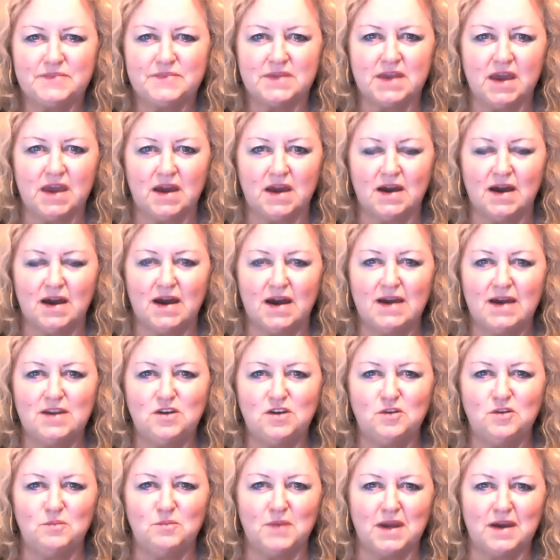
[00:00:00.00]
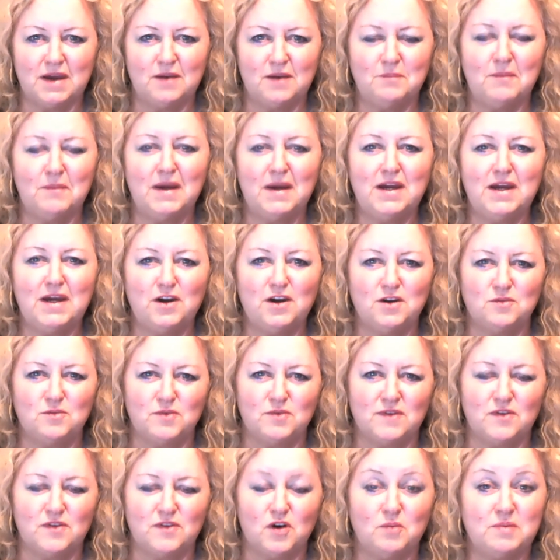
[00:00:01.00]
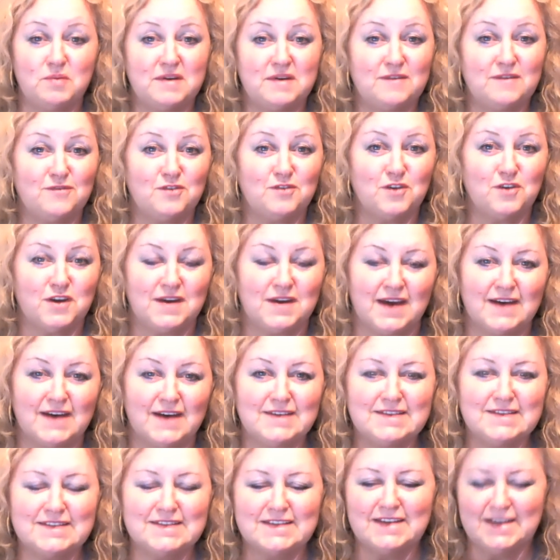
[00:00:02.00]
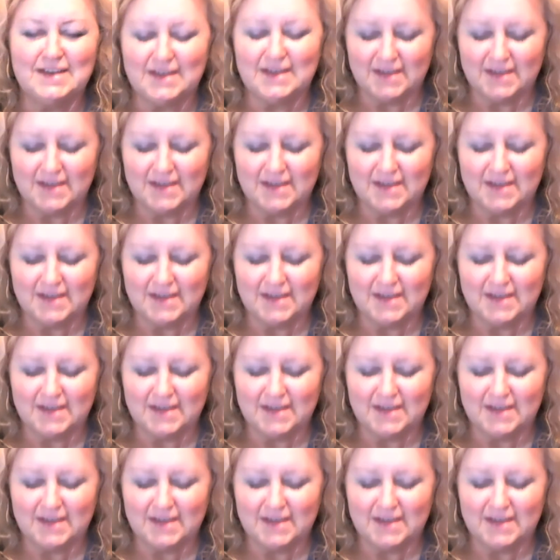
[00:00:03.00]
I know my heart was hoping for a yes.